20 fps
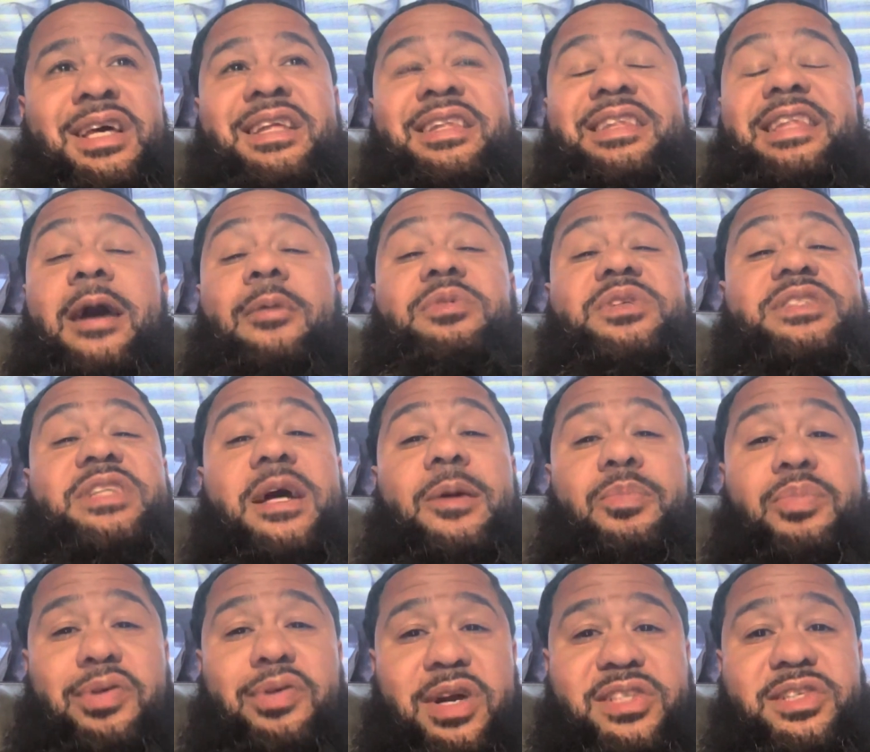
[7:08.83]
That was
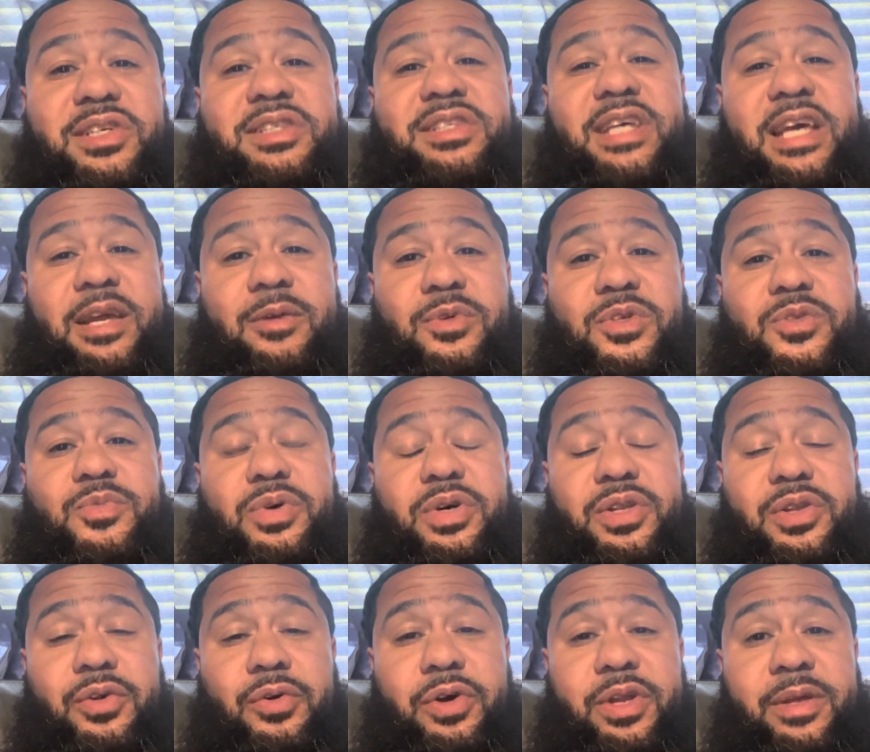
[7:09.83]
that pressure Tank was
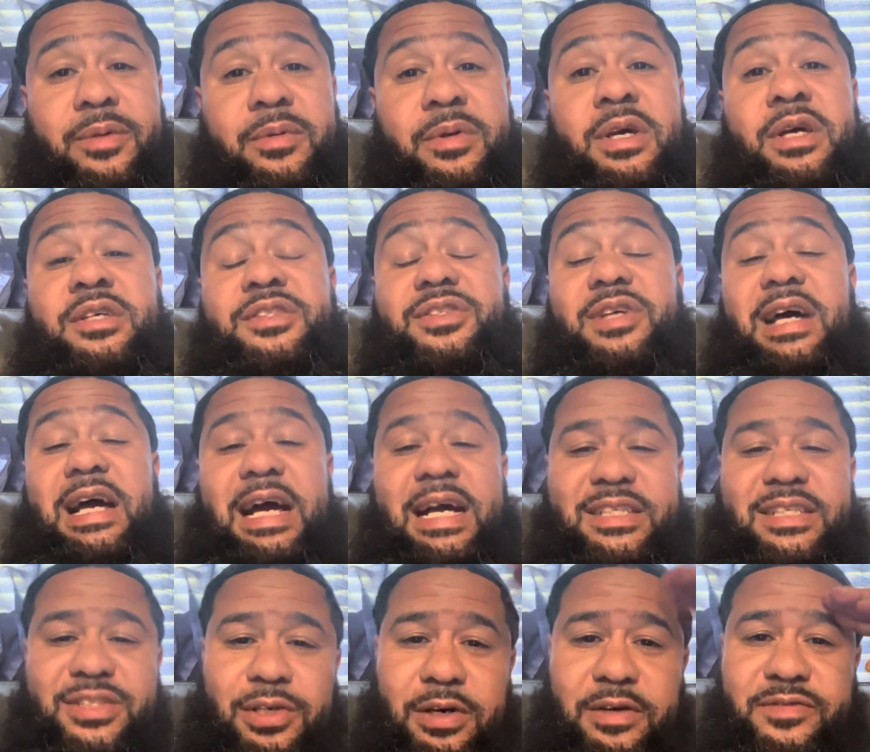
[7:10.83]
putting on him. So
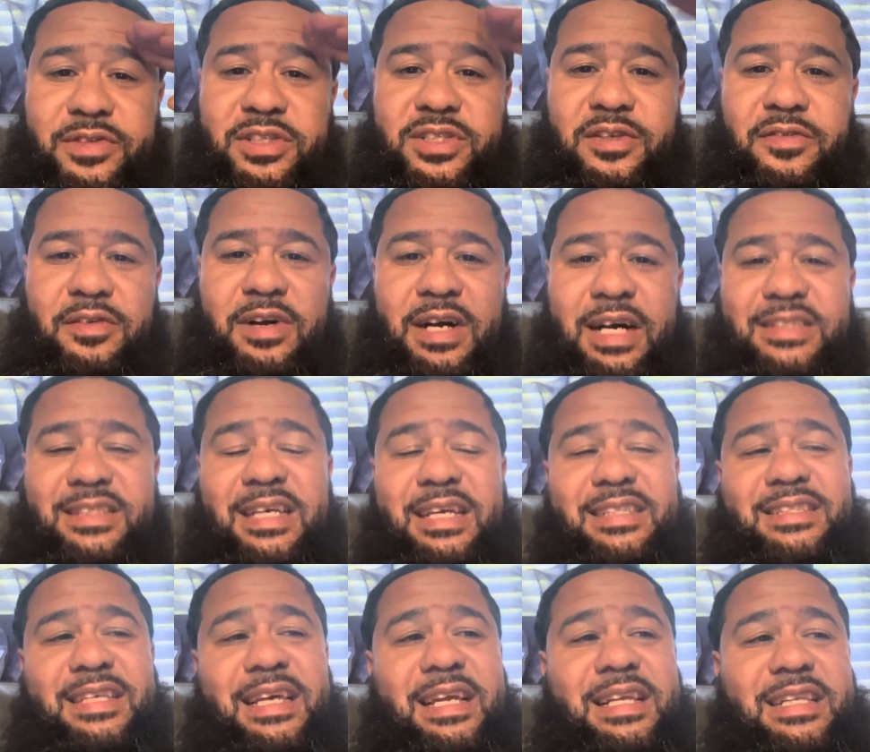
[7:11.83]
hats off to Gervonta
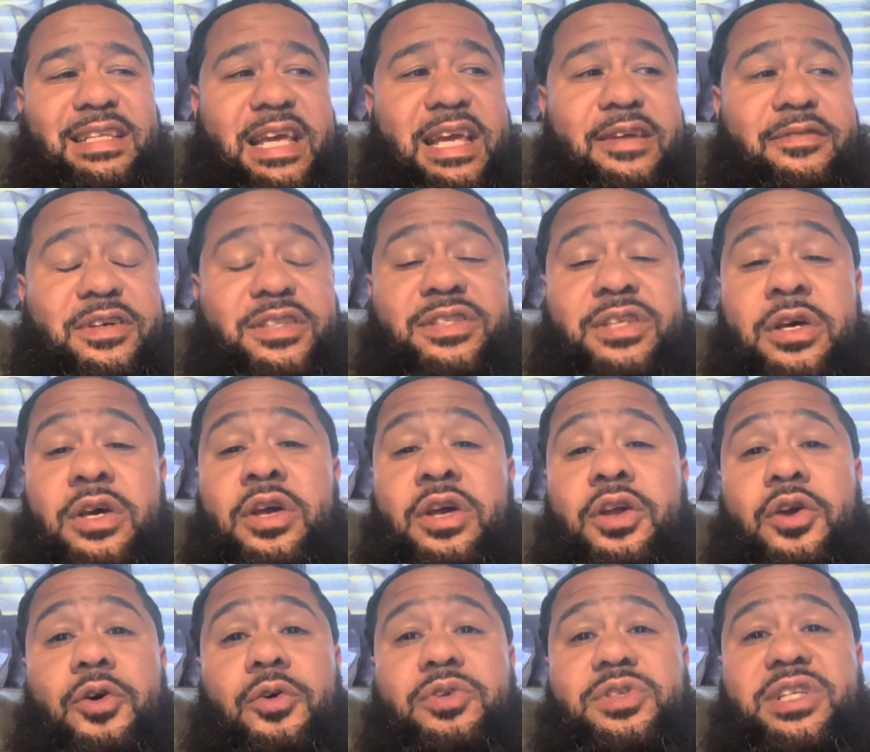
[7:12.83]
Tank Davis,
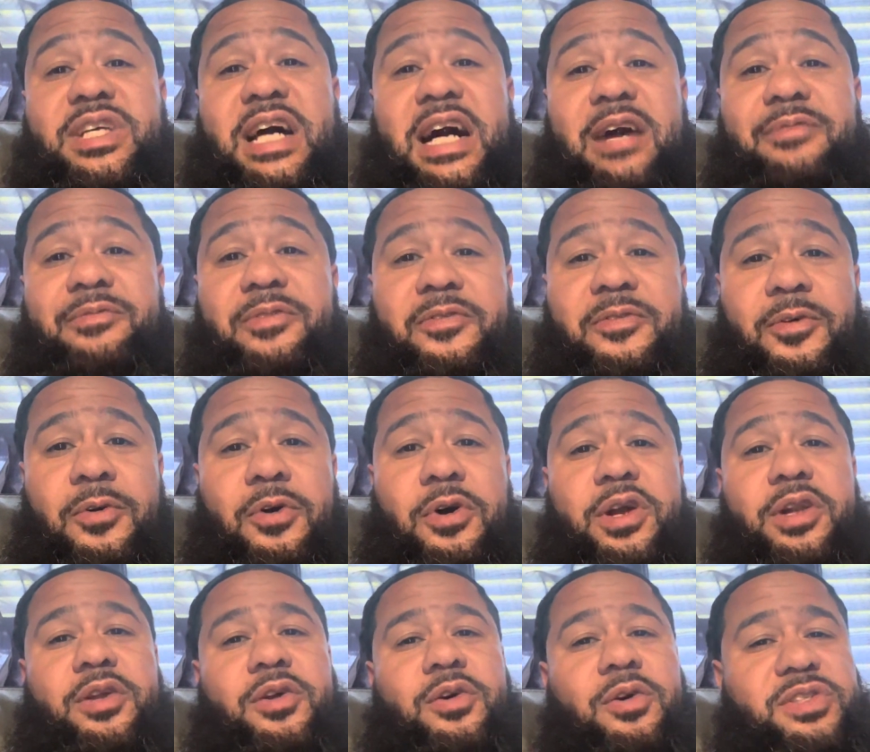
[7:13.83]
Coach Calvin
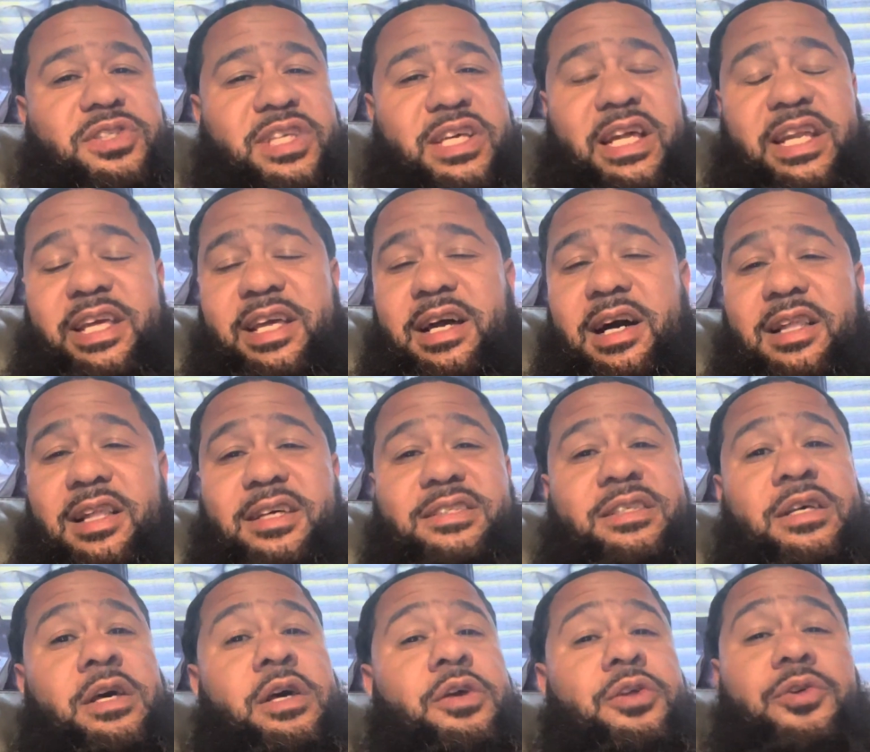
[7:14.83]
Ford, Coach Kenny Ellis.
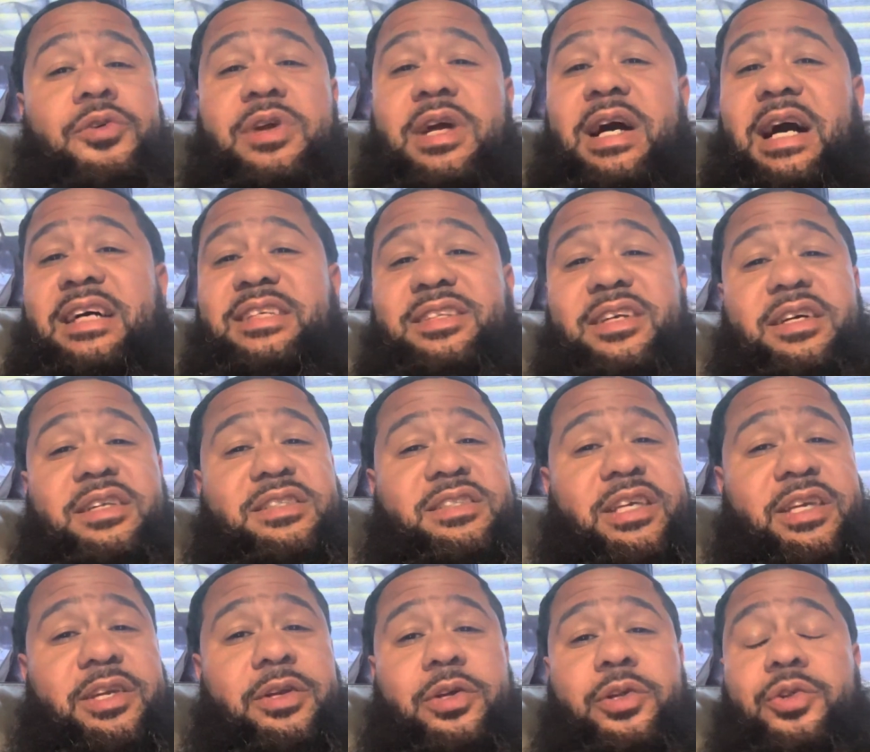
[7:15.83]
You guys
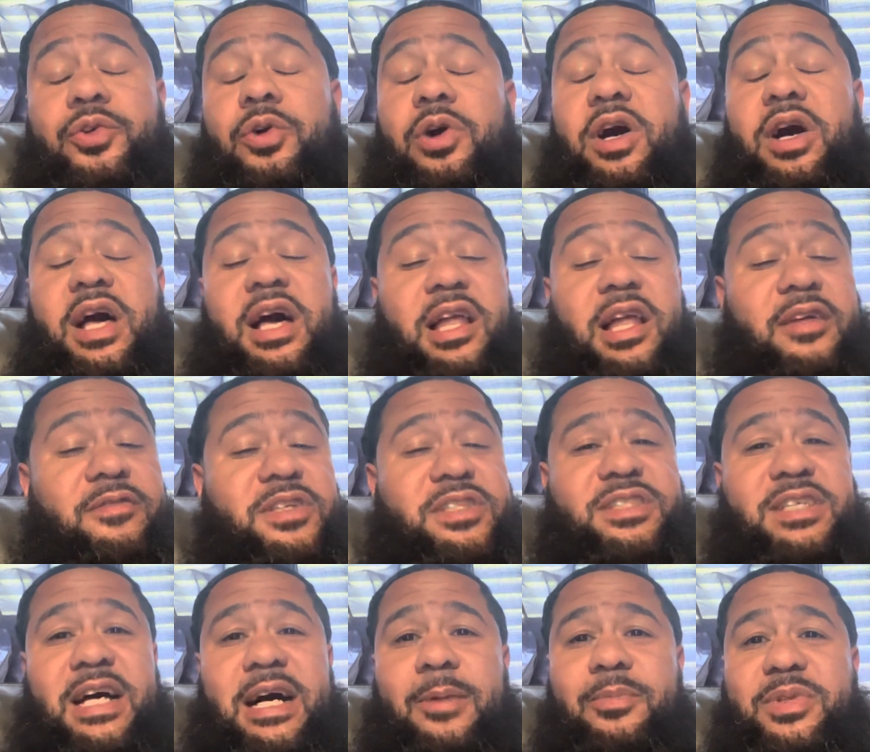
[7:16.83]
continue to do a hell of a
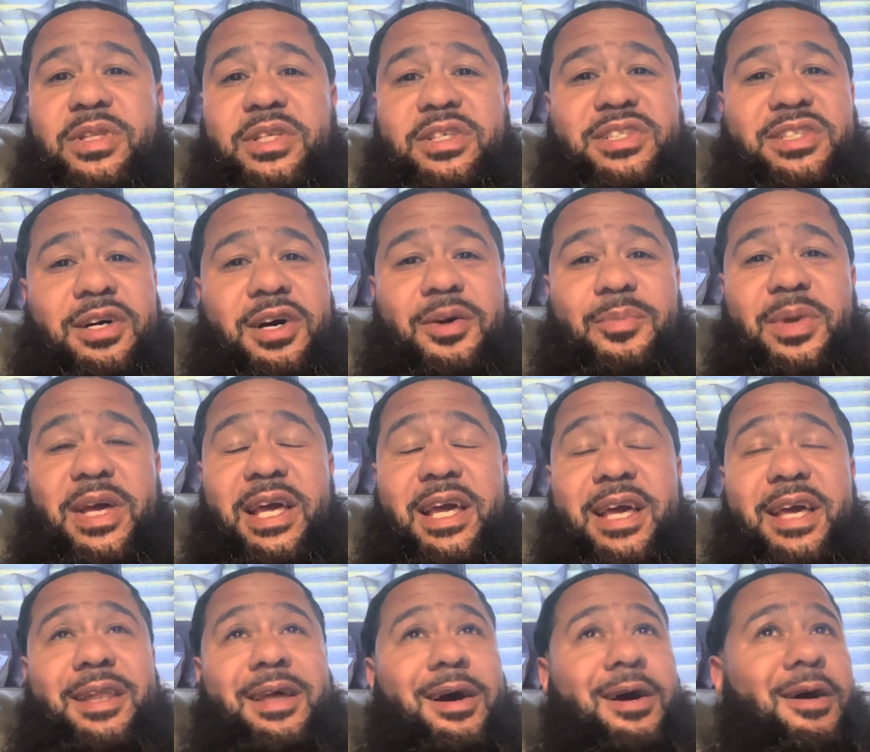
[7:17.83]
job with this young
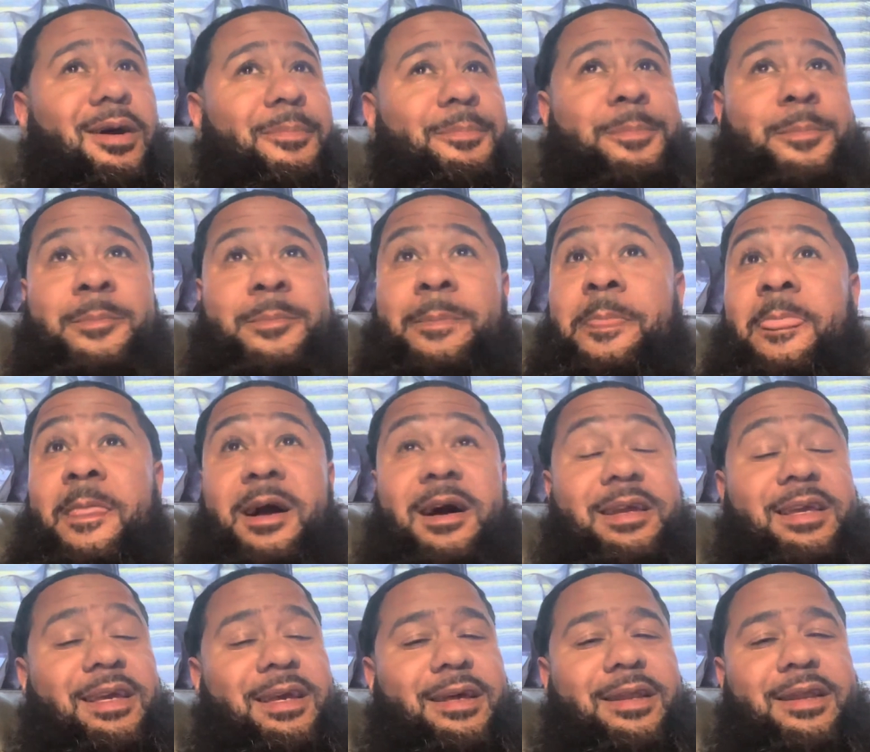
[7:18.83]
man. Um,
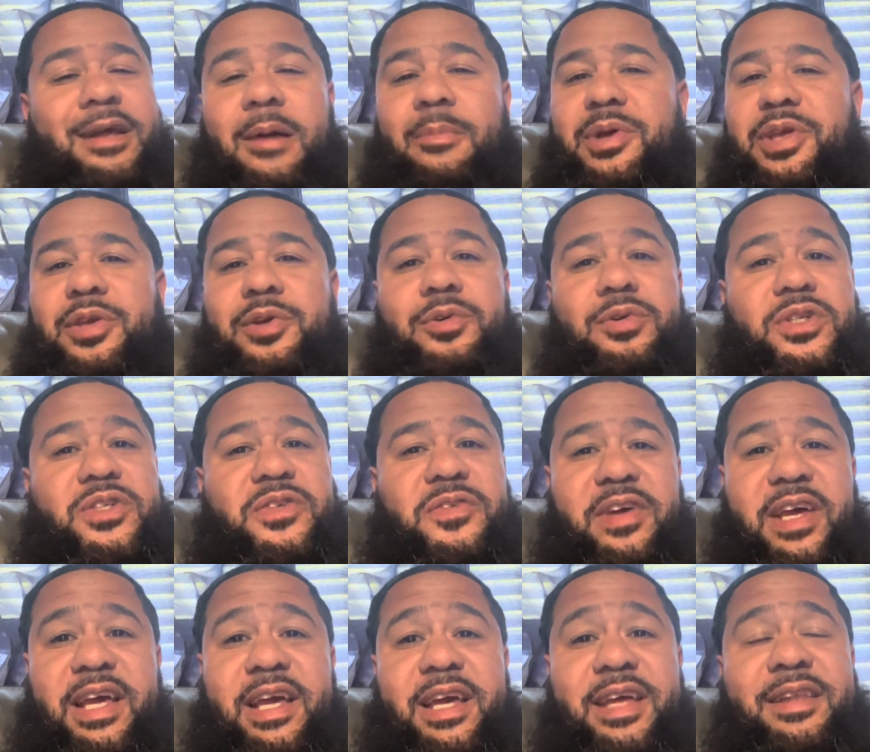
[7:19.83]
again, I'm a huge
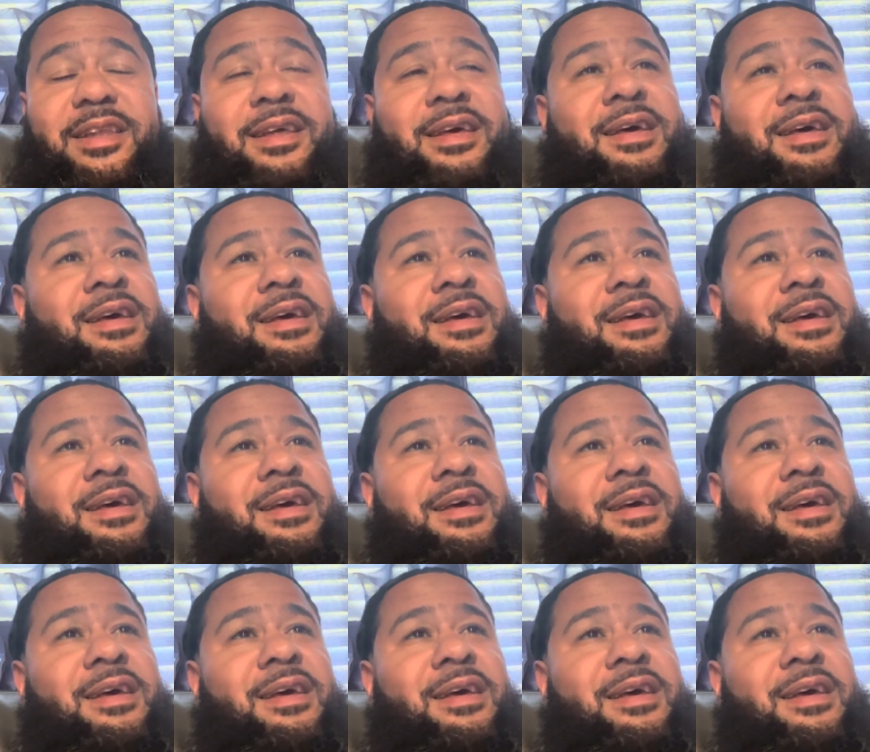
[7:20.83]
fan.